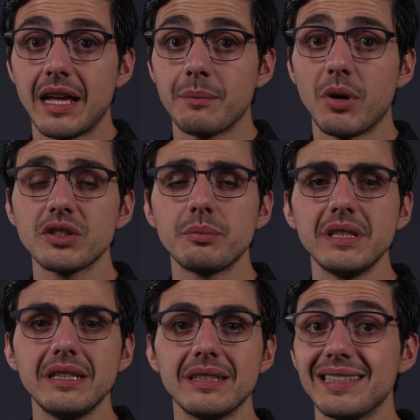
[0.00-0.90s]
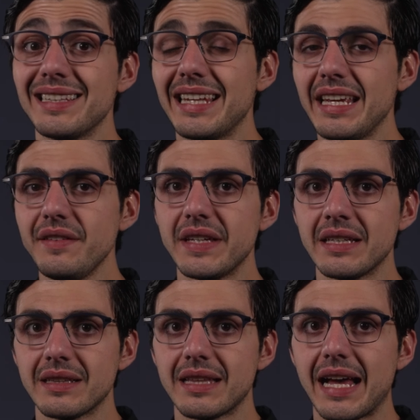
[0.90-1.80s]
and possibly
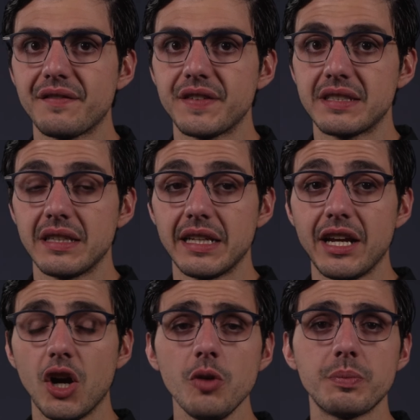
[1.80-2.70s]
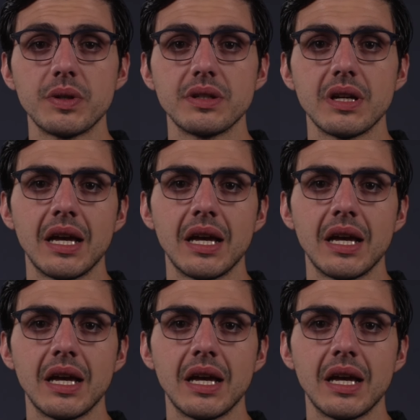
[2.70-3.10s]
leaving that facility opened.